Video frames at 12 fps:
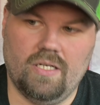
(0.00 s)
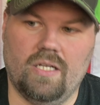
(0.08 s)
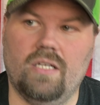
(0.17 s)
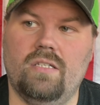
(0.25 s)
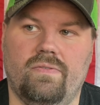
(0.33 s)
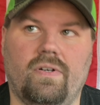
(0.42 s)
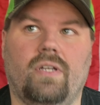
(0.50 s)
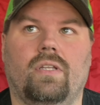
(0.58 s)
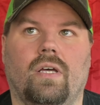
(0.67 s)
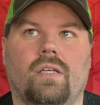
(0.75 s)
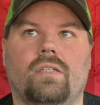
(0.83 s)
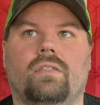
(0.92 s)
It is very
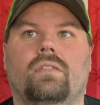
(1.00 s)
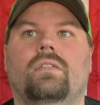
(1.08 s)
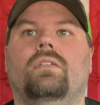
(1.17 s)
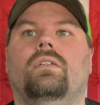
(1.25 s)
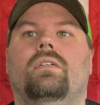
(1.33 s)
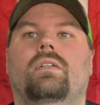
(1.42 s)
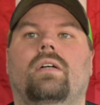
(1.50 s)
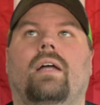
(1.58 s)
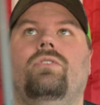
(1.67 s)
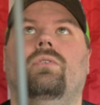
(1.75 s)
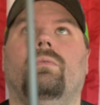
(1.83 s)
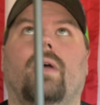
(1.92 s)
nice. I
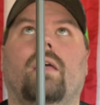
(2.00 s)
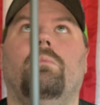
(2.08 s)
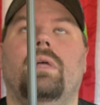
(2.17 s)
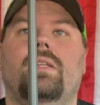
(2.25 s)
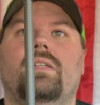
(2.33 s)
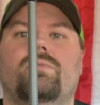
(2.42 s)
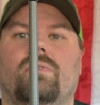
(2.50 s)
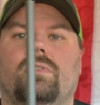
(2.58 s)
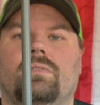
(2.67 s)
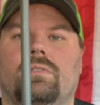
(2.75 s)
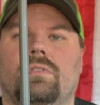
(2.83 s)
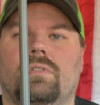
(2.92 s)
do recommend this one.
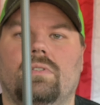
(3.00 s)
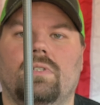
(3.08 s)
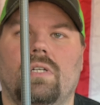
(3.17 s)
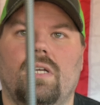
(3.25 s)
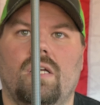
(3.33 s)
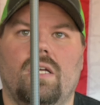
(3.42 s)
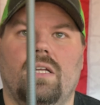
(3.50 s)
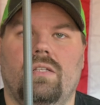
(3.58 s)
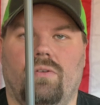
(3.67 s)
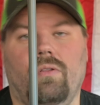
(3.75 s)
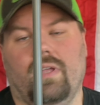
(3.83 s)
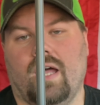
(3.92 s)

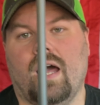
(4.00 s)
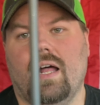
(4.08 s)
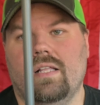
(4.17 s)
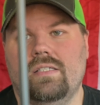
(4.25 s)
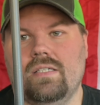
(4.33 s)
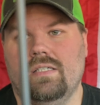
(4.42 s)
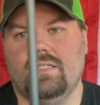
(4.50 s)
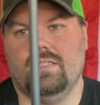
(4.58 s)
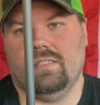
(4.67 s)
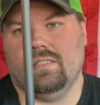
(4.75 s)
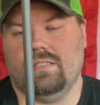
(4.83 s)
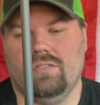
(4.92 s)
The only cons
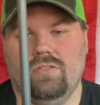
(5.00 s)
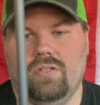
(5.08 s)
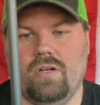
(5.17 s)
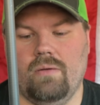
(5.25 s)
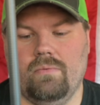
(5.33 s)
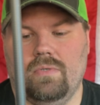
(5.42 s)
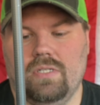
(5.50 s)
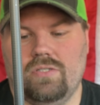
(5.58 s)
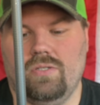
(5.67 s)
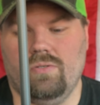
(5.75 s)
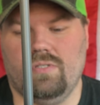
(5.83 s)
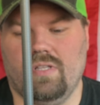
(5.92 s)
is you know, it's
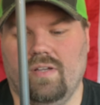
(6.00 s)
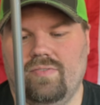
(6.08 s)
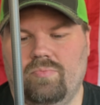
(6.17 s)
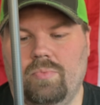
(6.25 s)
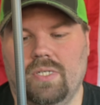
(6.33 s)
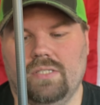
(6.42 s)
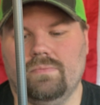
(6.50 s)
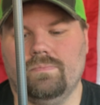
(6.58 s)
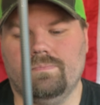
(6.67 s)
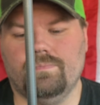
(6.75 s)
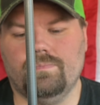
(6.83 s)
too stiff, but